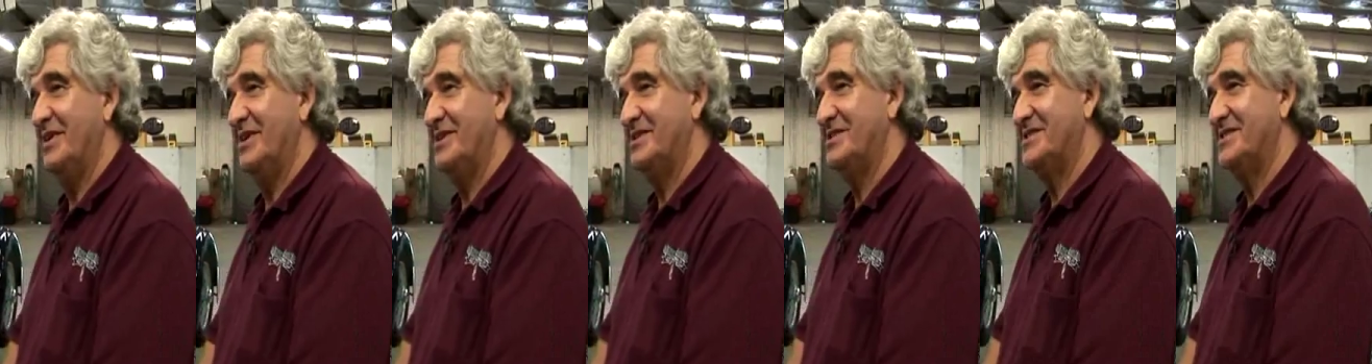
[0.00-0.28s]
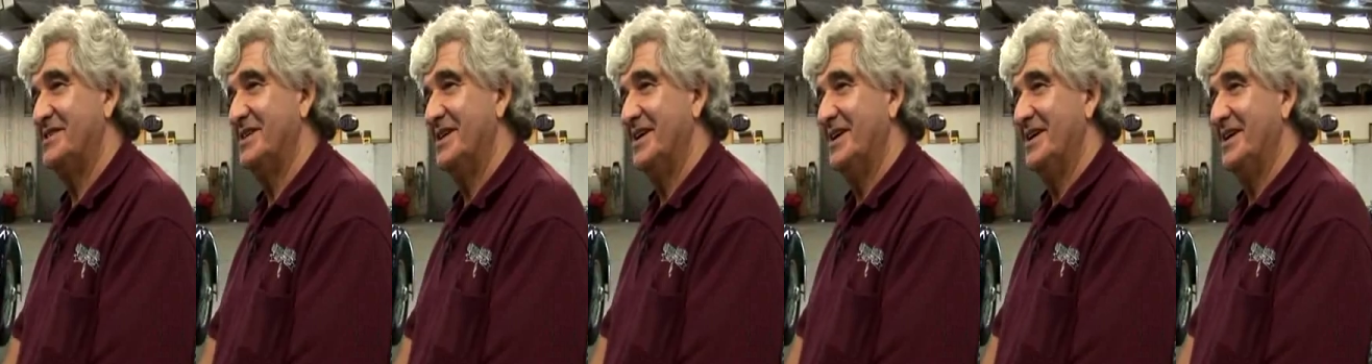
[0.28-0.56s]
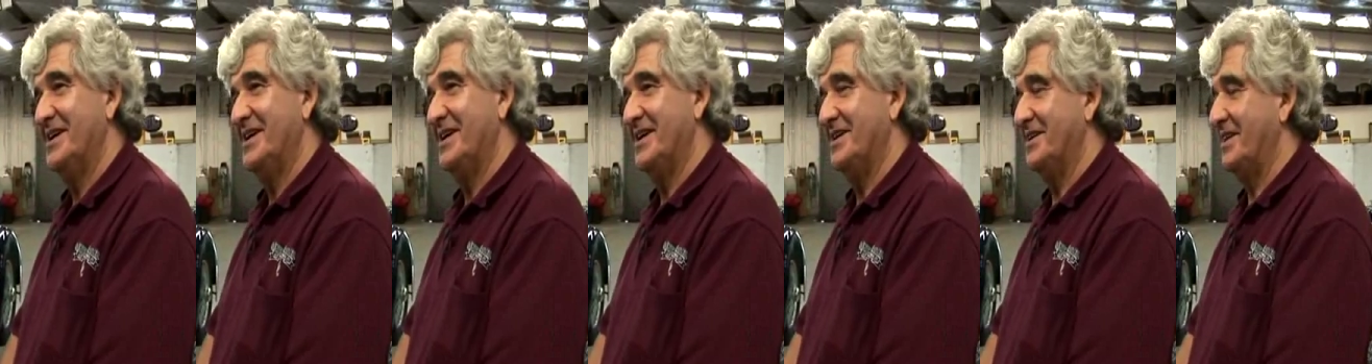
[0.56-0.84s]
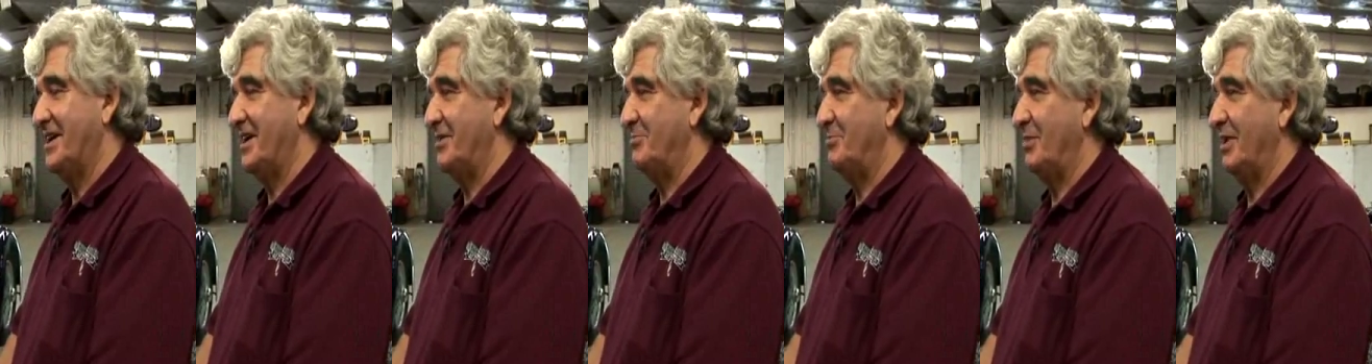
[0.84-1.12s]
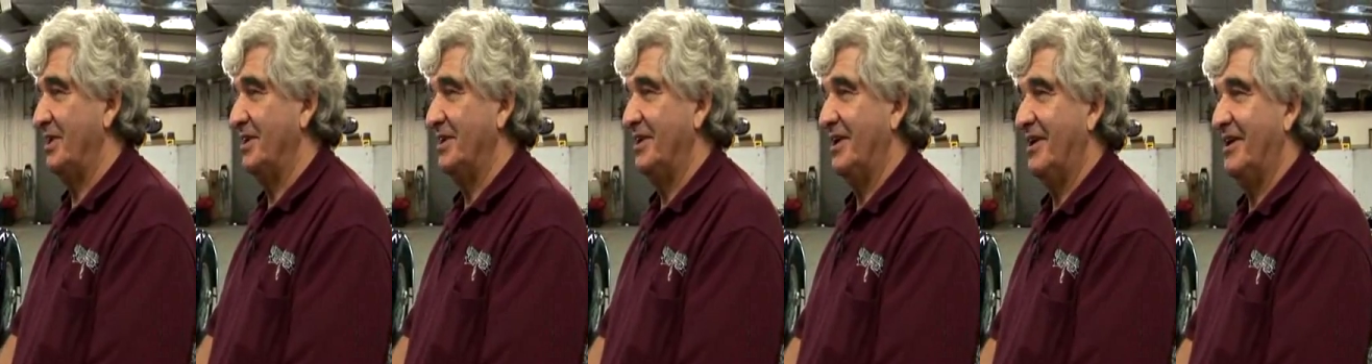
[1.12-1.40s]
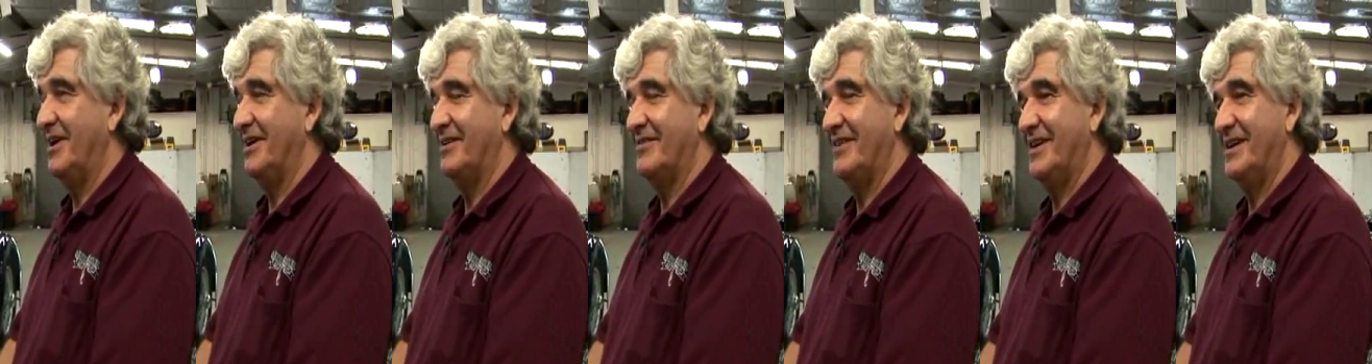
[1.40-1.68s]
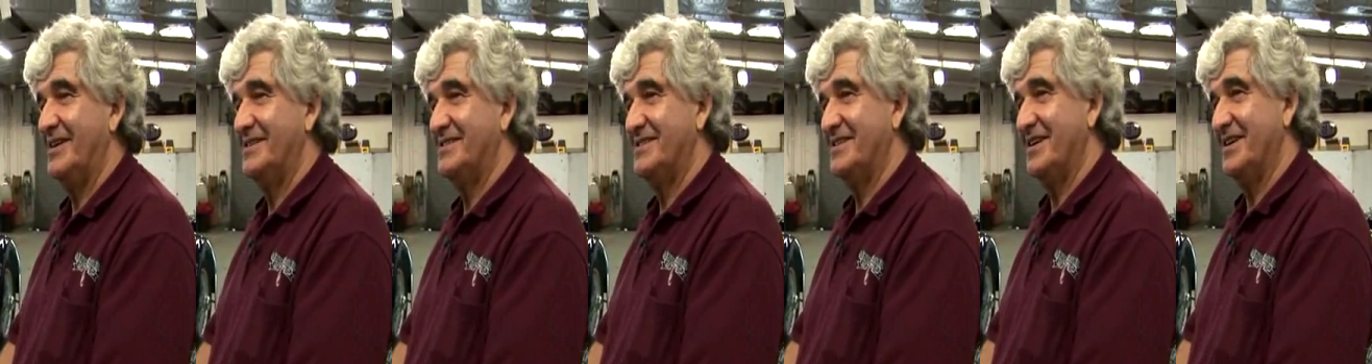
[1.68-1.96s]
bits and they'd been lying
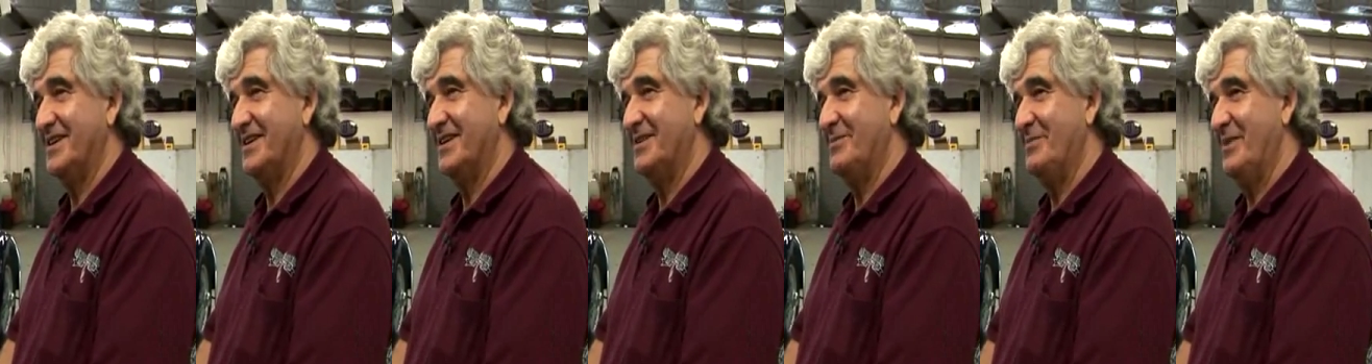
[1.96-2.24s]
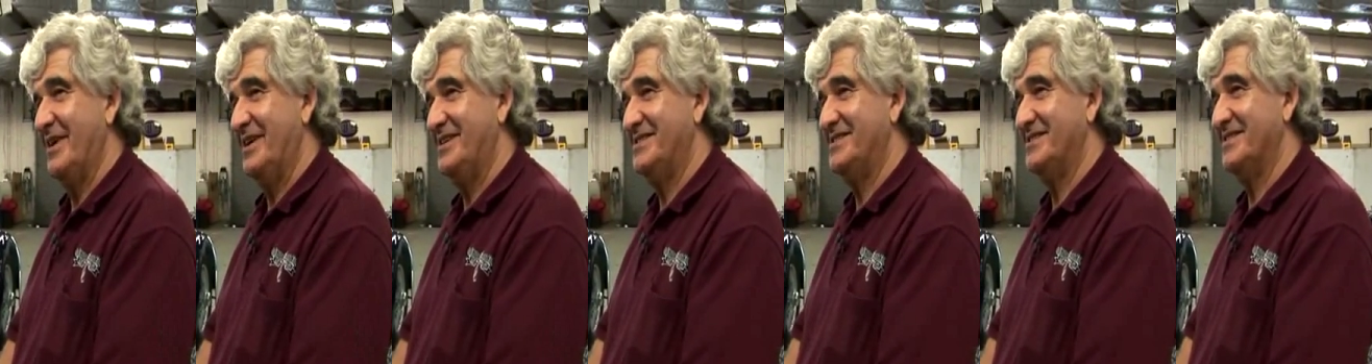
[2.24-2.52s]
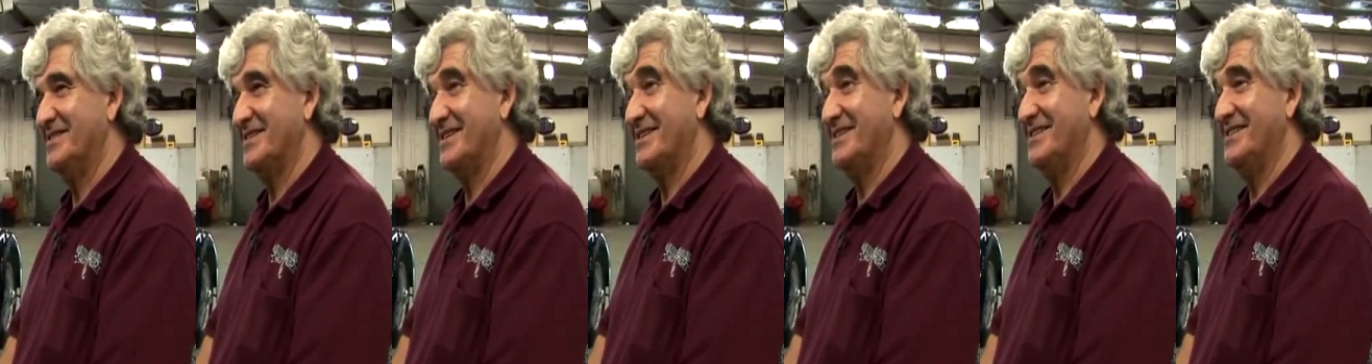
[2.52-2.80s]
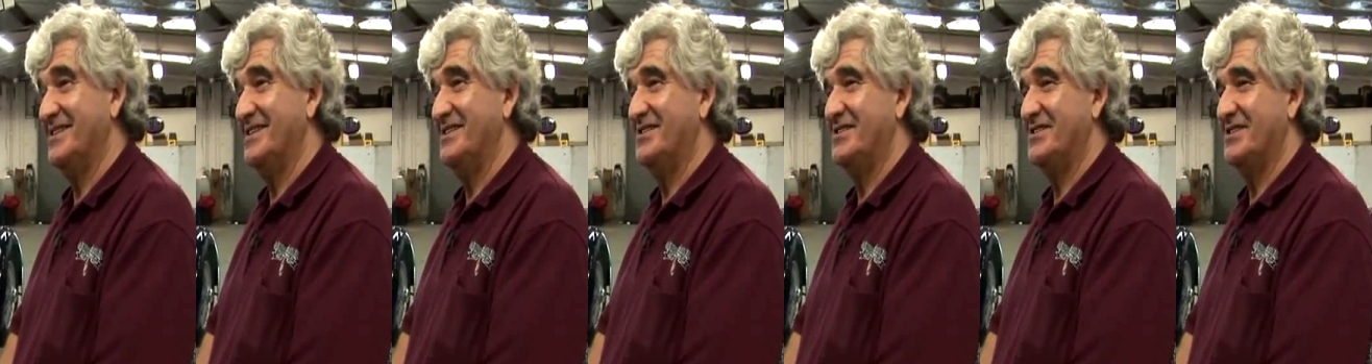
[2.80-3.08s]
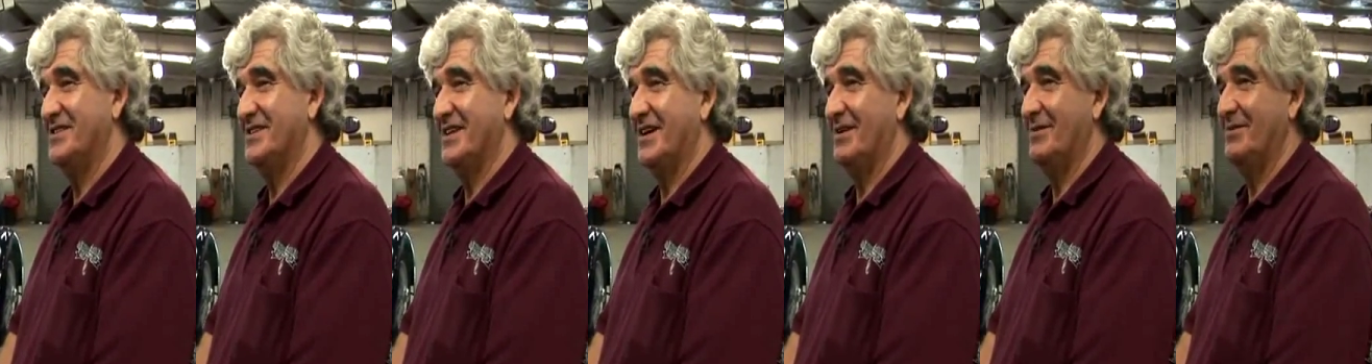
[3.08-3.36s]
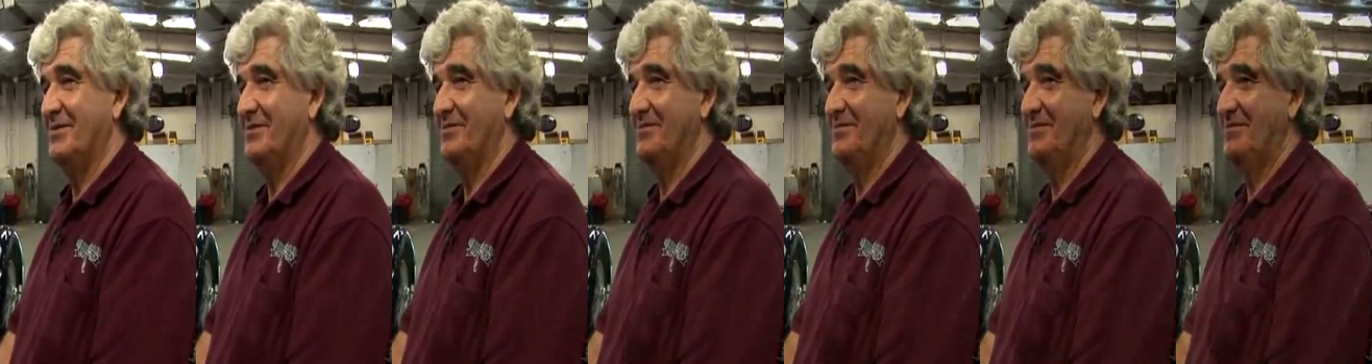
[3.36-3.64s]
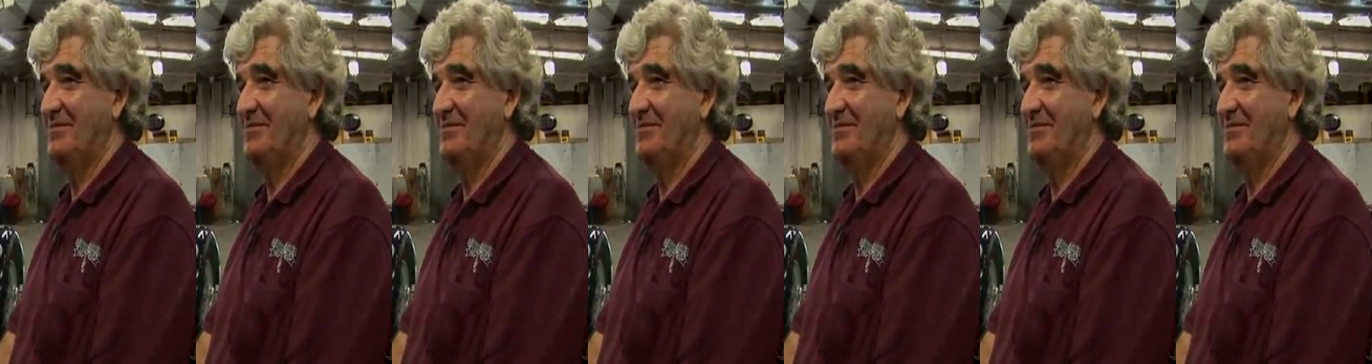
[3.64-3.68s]
around, so you could imagine the condition. They were